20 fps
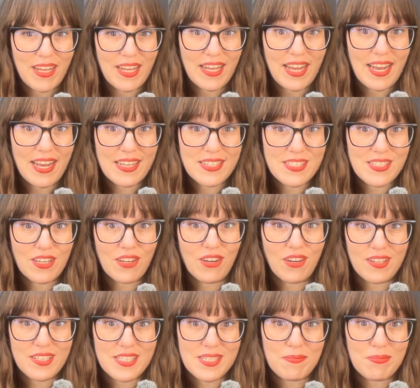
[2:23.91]
has the
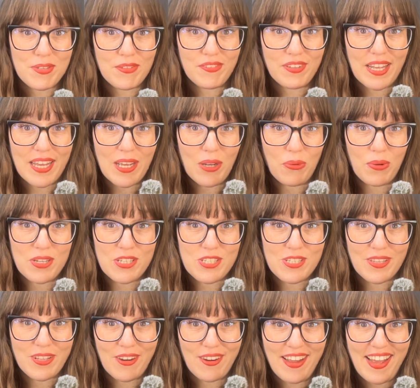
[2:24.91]
concept of language
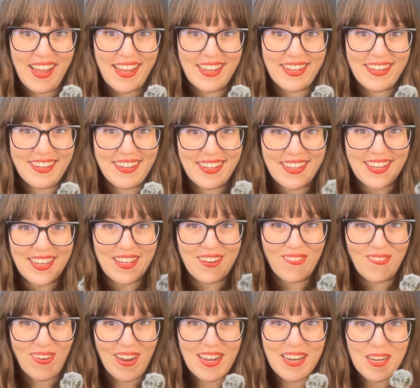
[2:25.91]
in their head
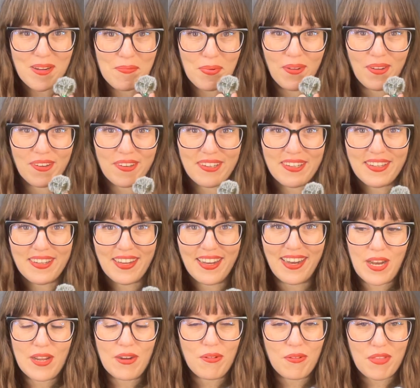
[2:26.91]
can write a book.
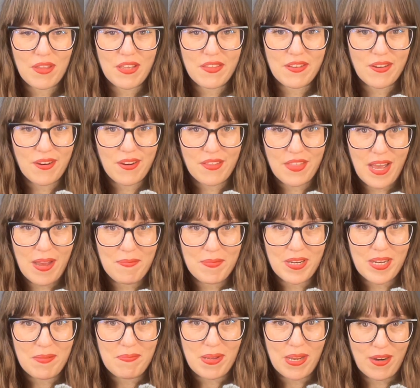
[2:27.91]
I don't think there are that
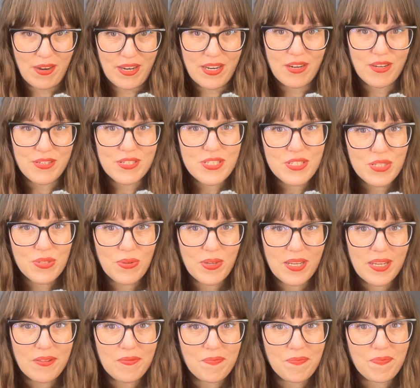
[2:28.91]
many barriers to
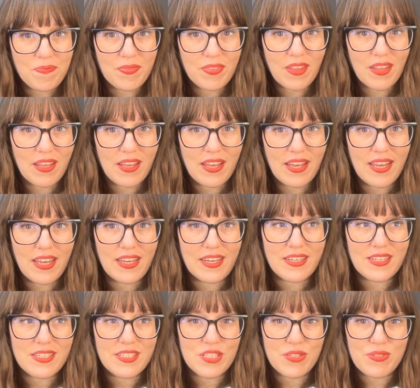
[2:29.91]
it.
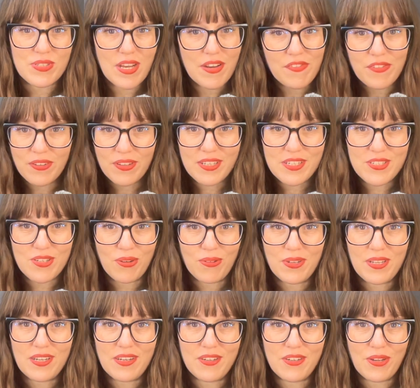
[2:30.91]
And you definitely don't
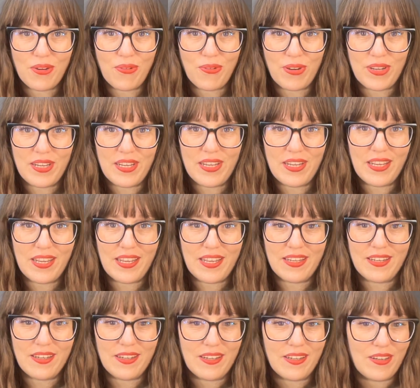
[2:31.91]
need a degree
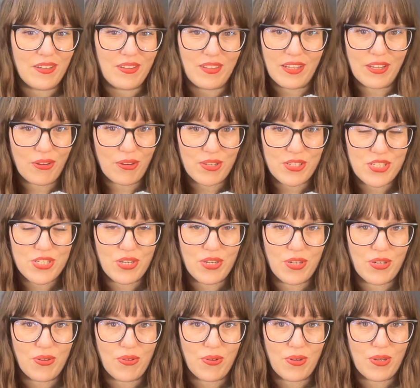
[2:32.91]
in
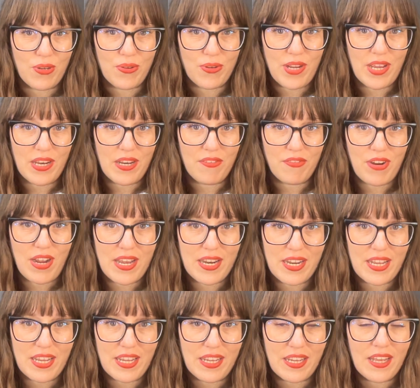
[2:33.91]
literature or creative
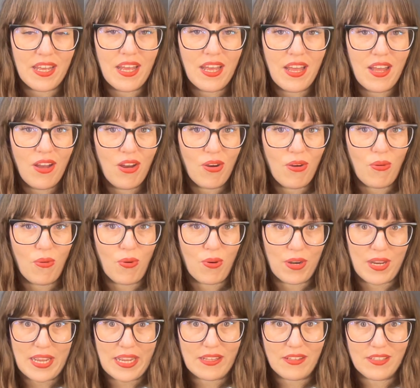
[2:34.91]
writing or
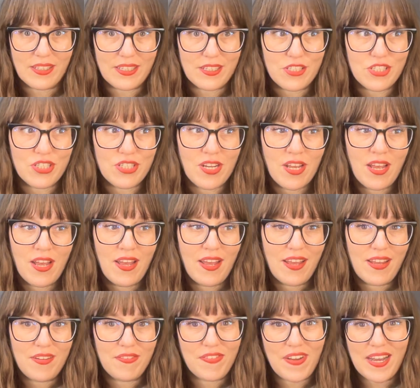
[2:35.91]
English.
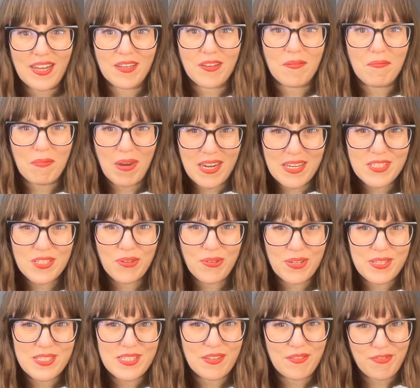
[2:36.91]
In fact, my
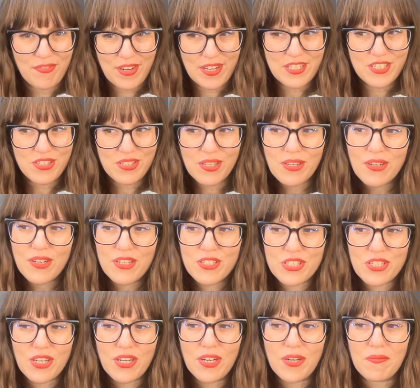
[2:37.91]
degree's in French
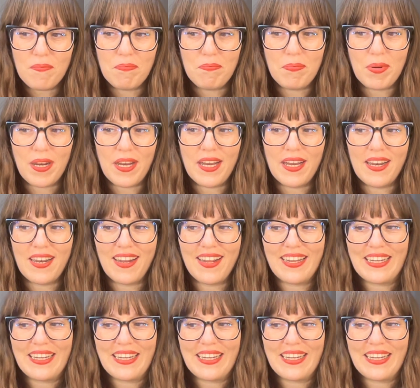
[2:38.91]
literature, but